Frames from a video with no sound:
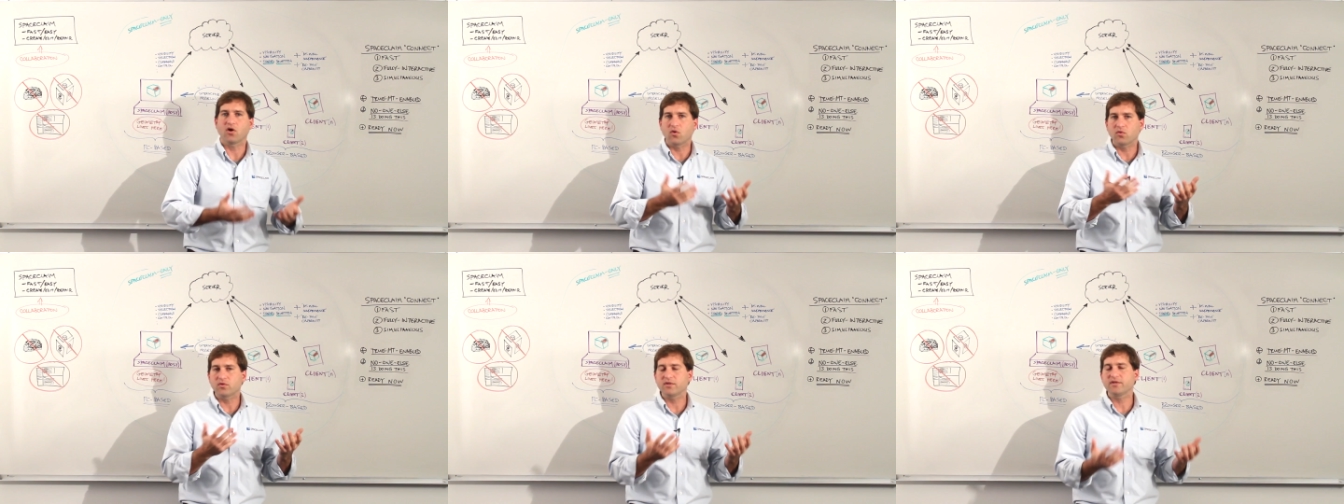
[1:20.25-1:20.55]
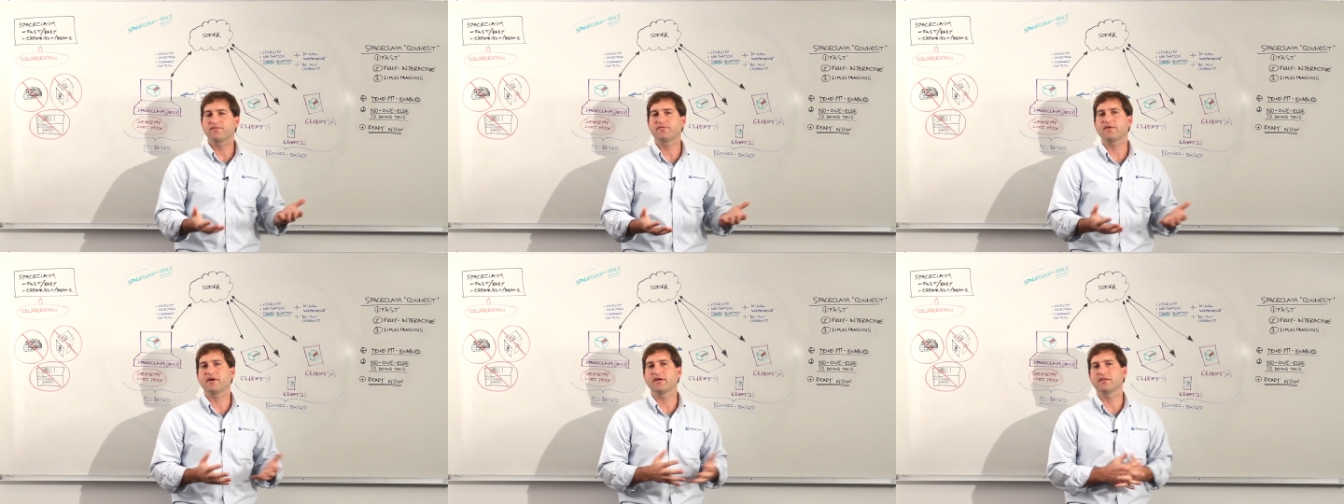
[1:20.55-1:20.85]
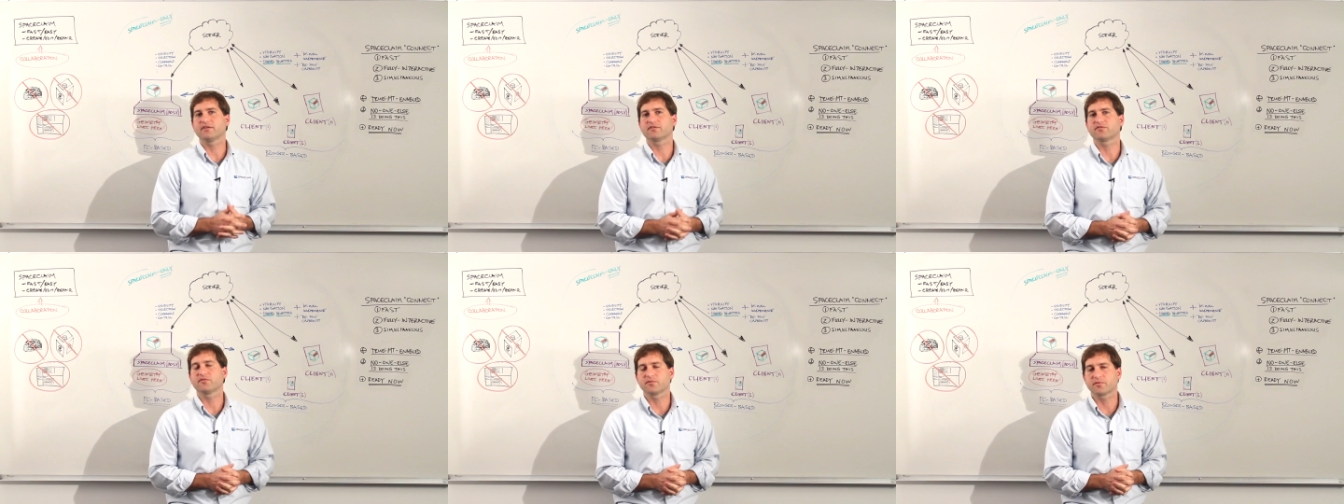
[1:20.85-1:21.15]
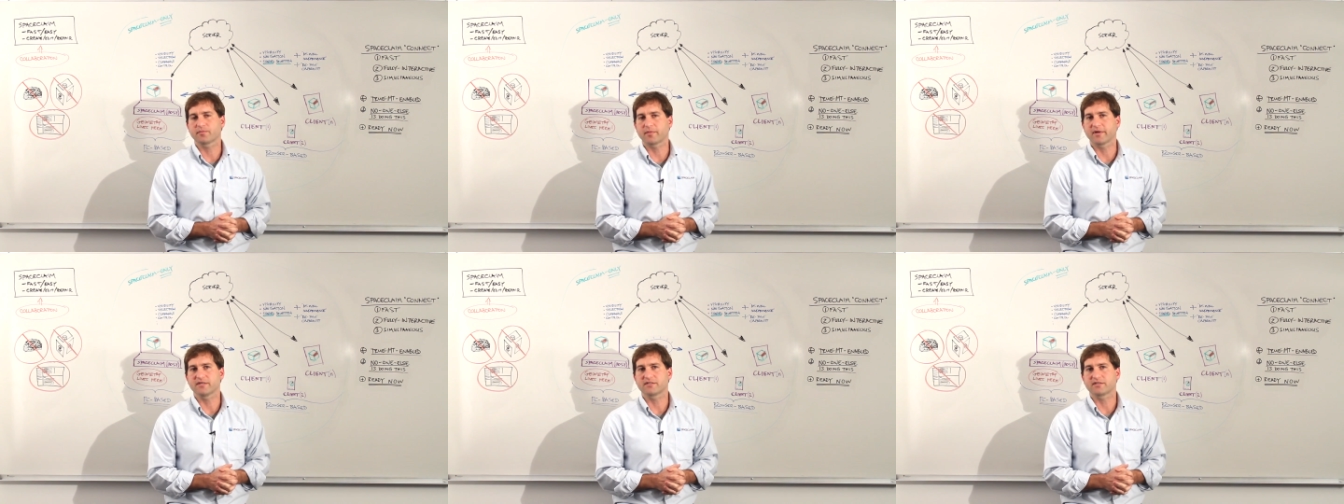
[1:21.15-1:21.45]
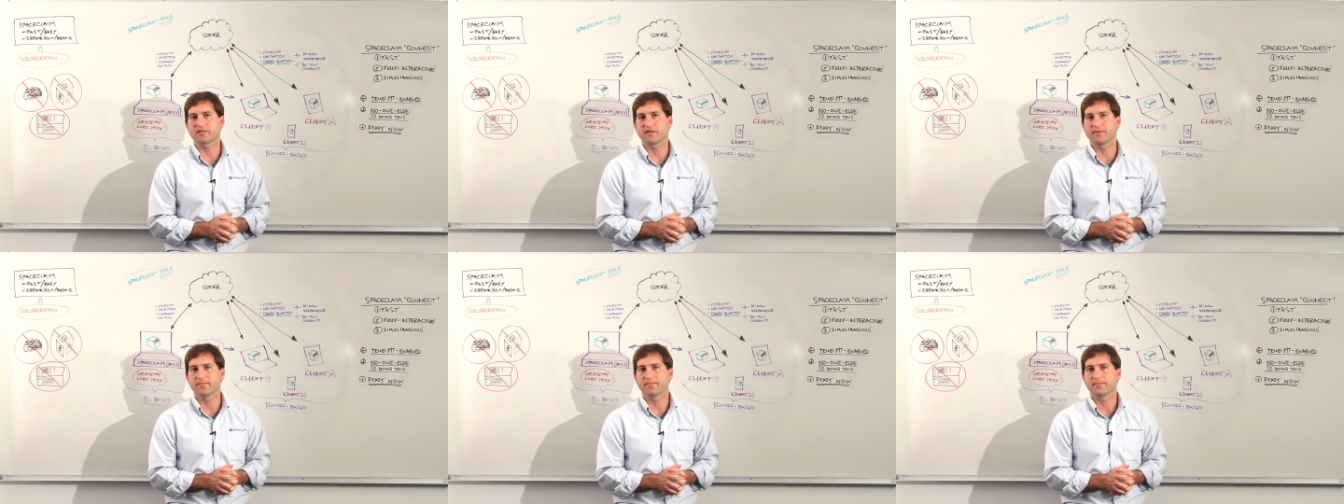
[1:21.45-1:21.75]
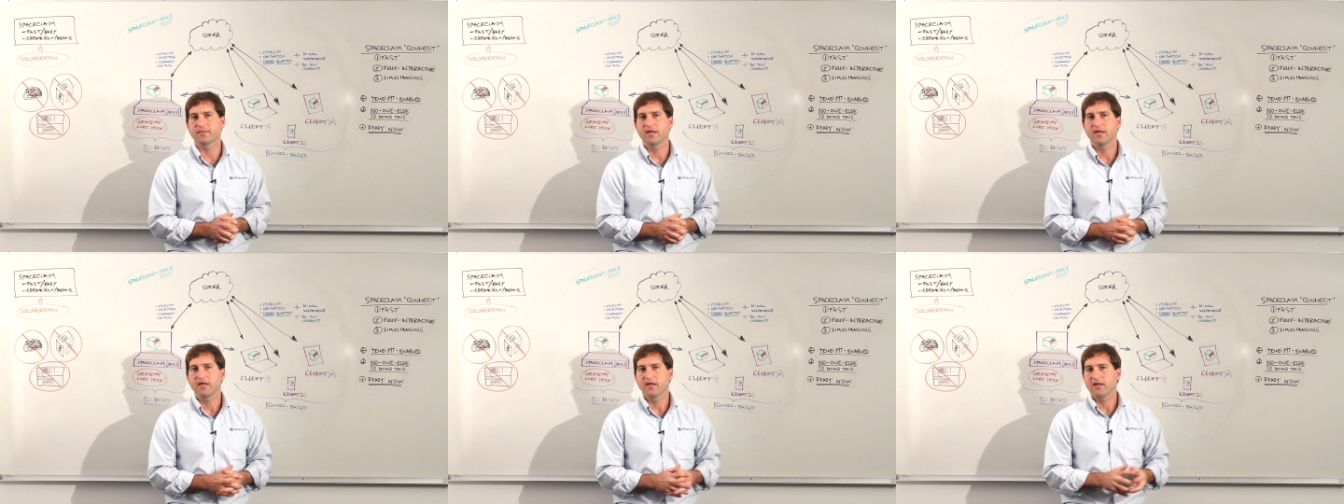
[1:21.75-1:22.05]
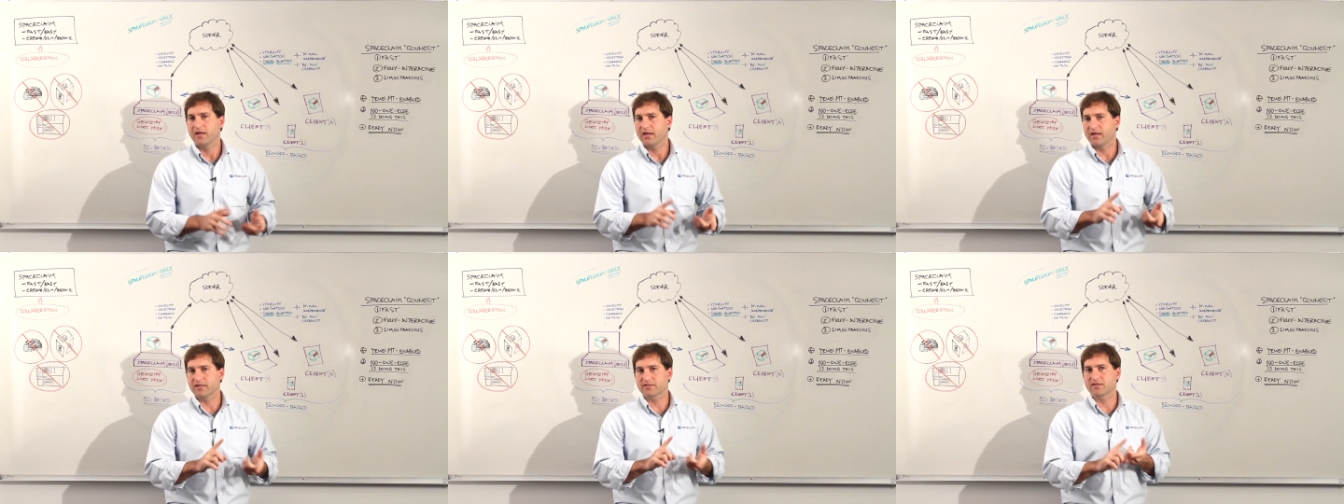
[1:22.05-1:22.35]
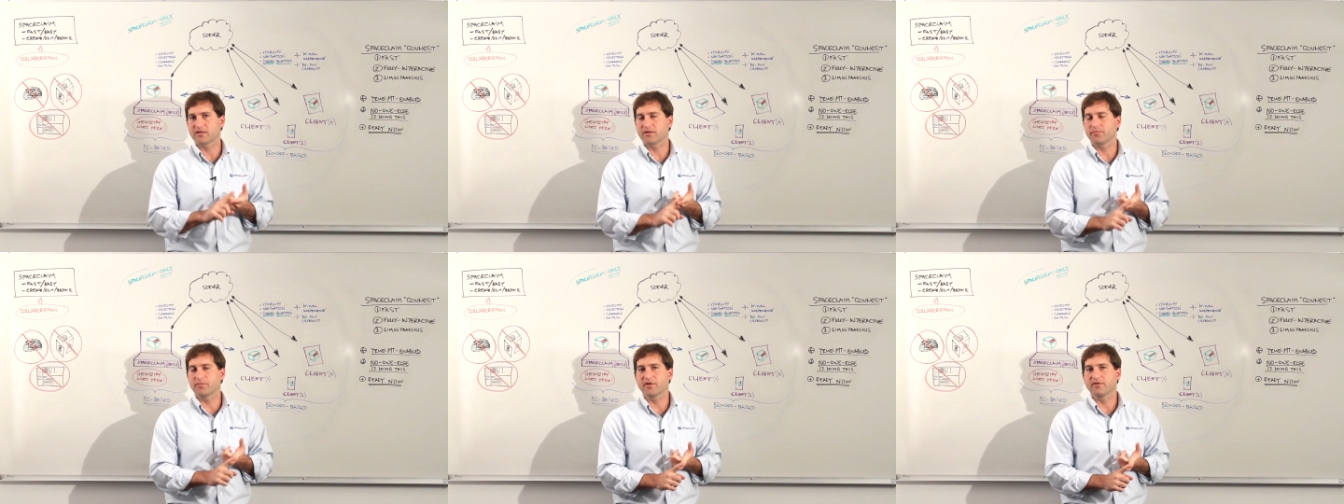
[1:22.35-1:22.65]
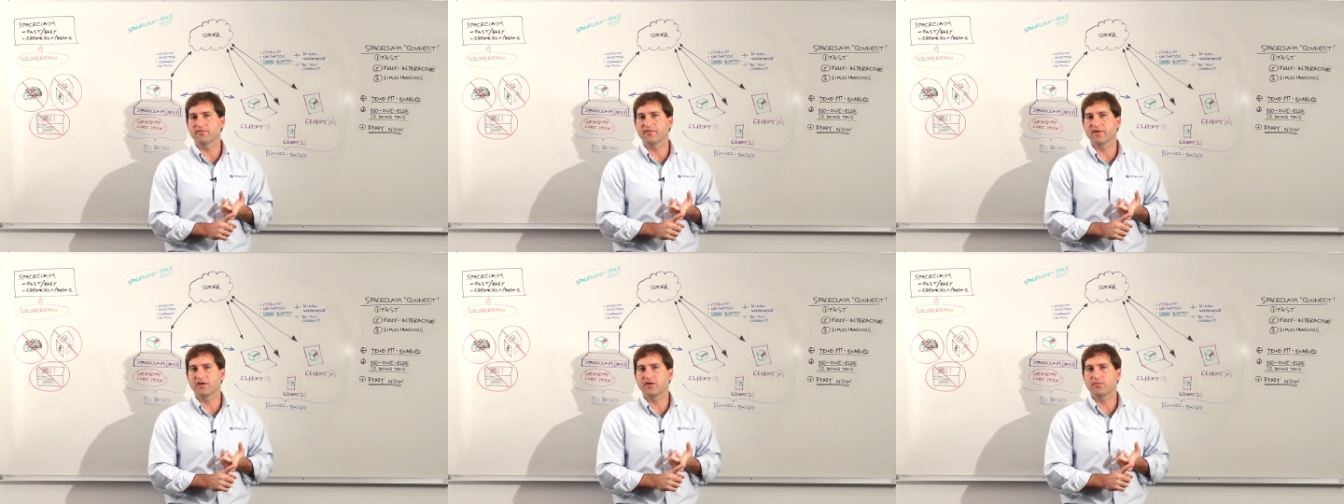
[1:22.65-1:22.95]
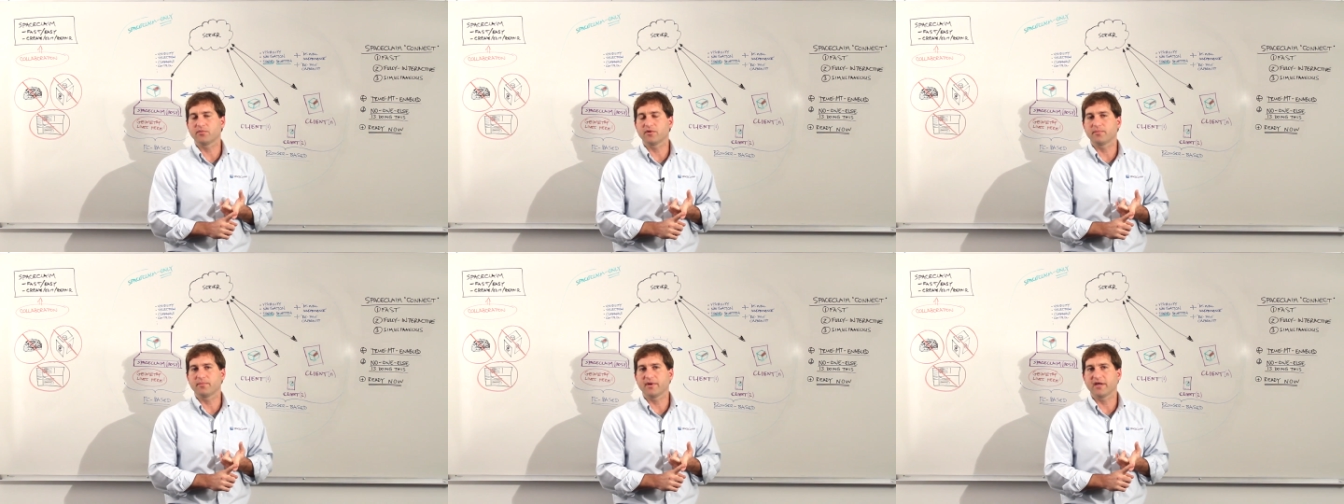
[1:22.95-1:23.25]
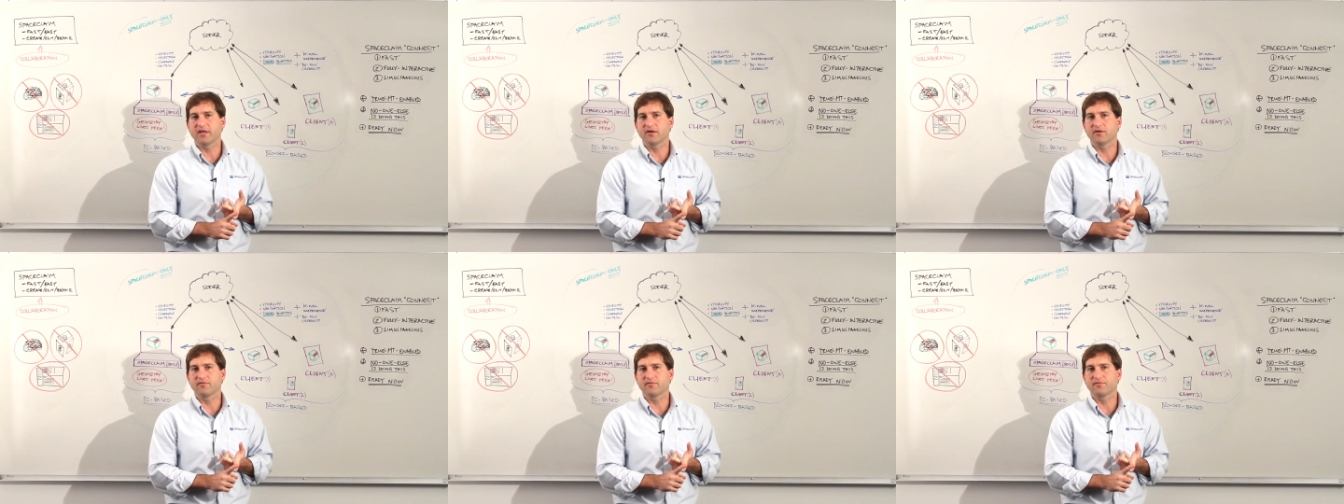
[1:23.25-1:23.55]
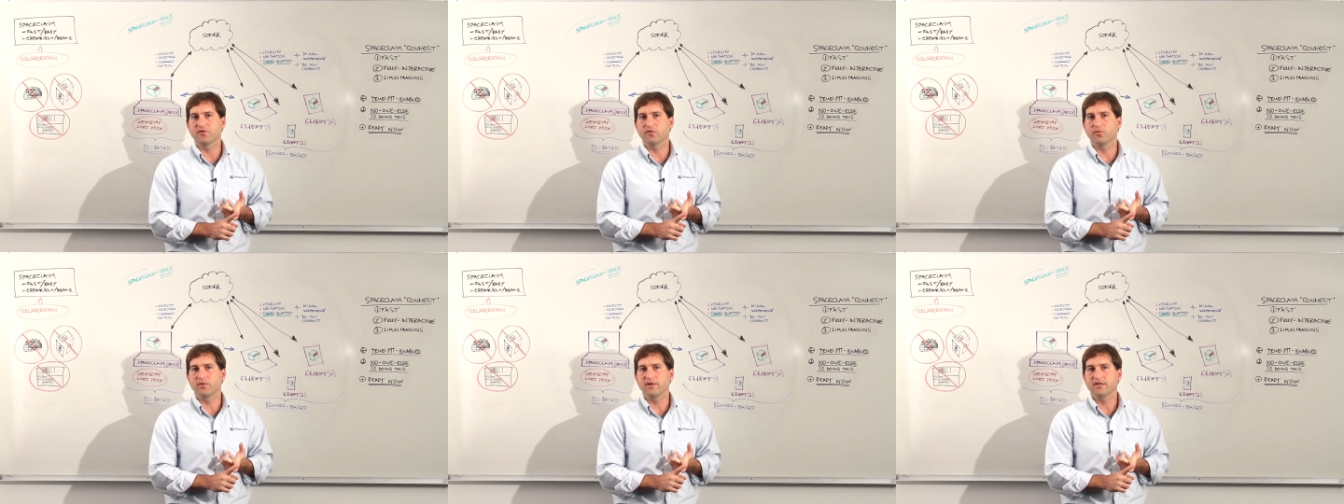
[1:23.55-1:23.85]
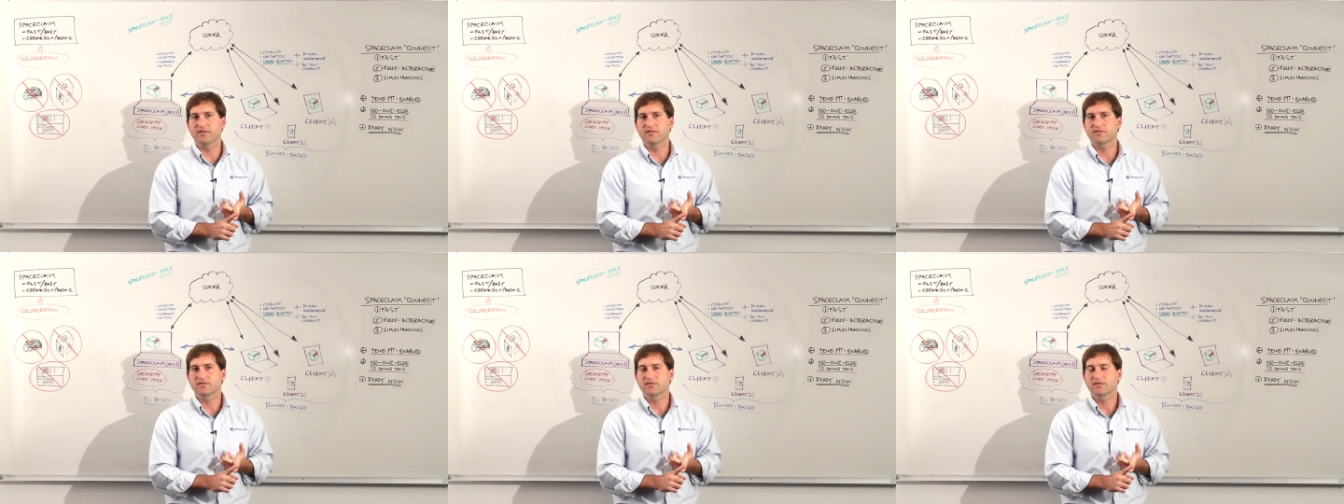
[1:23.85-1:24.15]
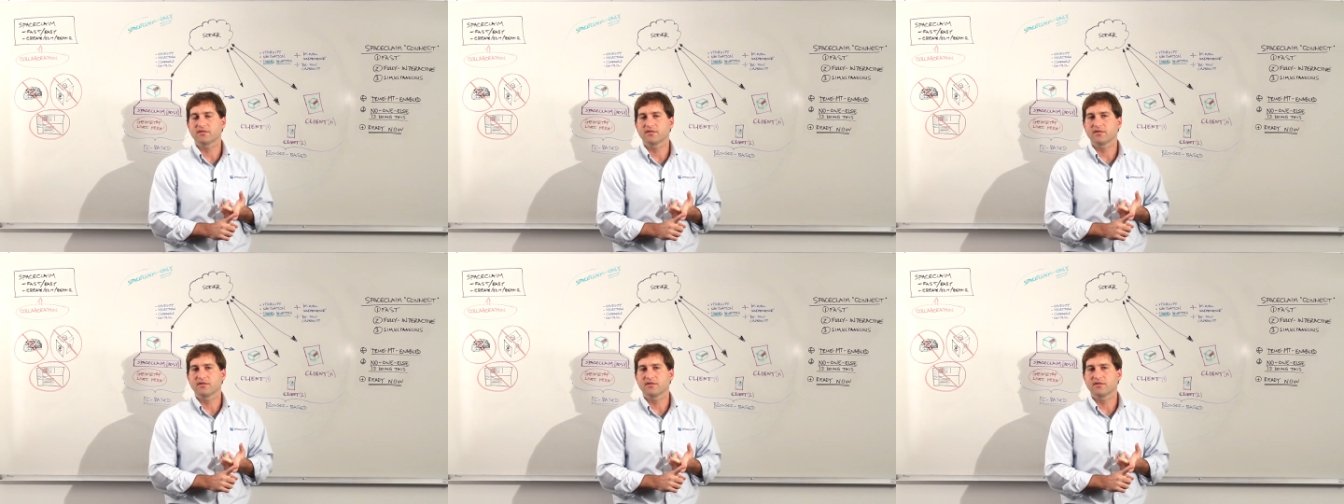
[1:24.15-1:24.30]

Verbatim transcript: only find this from Space It's going to be available in beta in a few weeks,